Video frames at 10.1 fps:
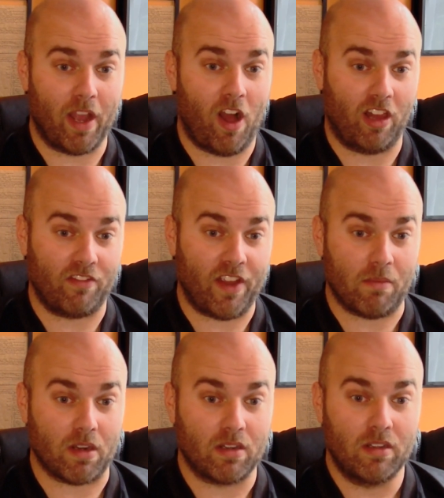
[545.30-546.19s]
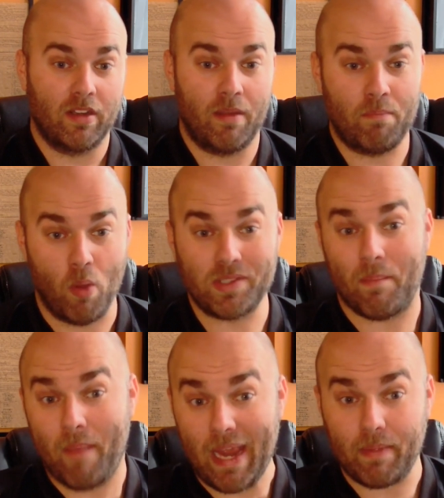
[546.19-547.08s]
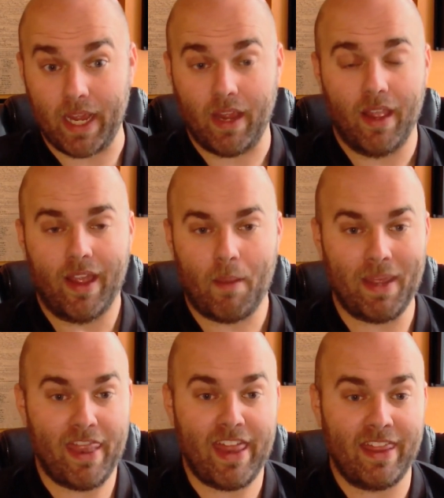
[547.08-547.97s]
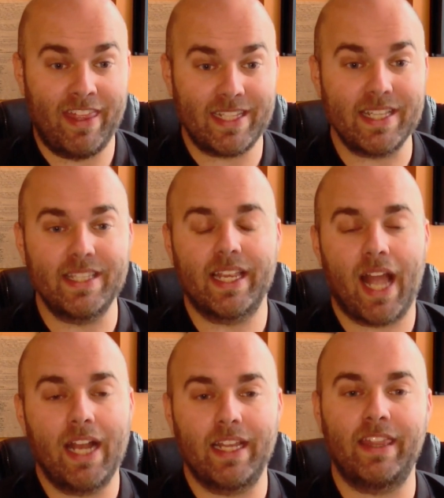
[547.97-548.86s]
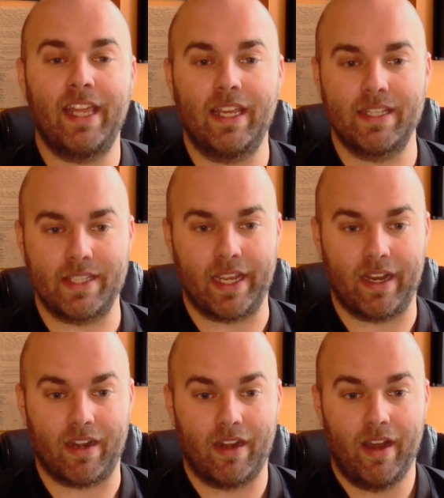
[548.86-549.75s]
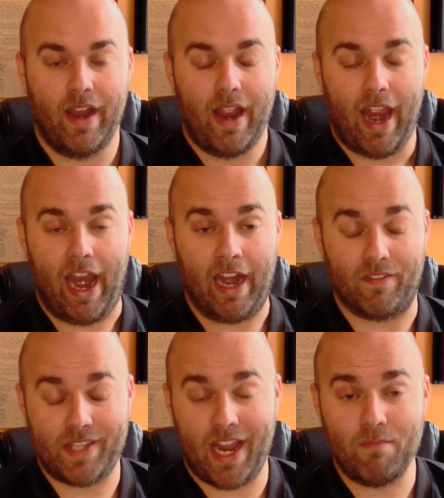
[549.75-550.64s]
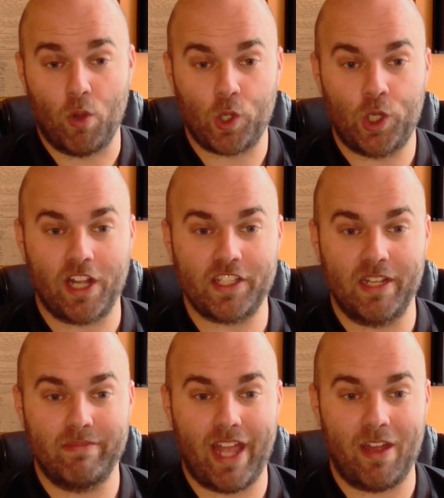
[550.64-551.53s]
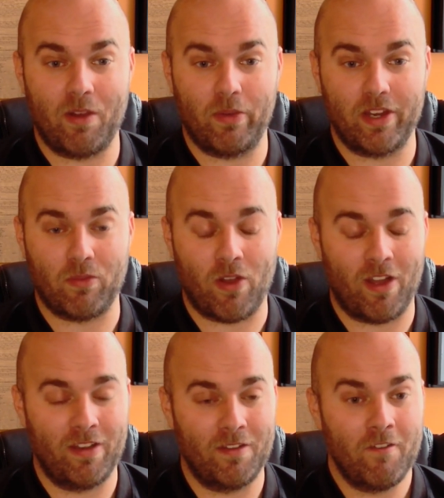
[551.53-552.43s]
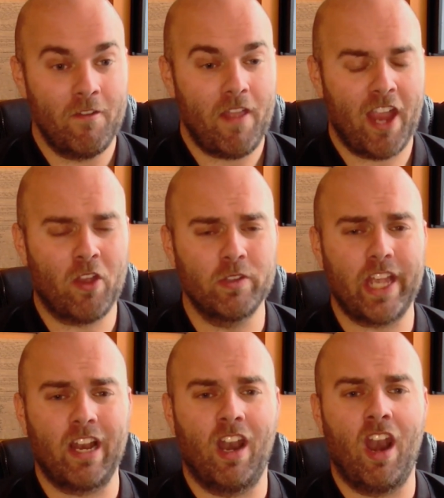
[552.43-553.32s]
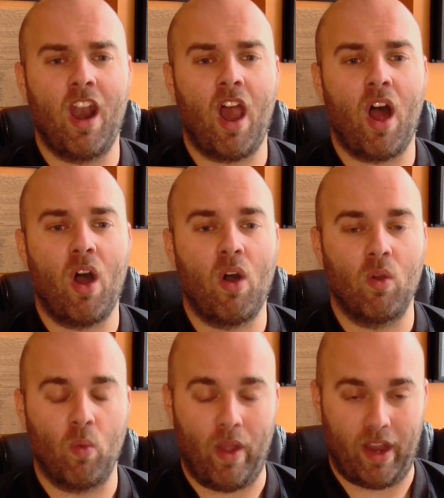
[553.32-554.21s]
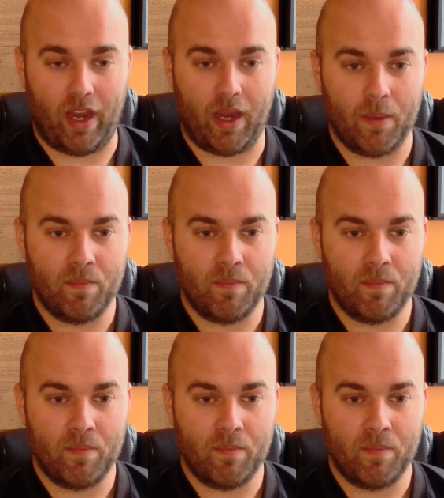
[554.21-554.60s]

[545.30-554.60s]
to be a Hall of Famer. And Bosa maybe. I mean, this is the kind of thing you see here. And if Dan Moore shuts him down in week 1, it goes a long way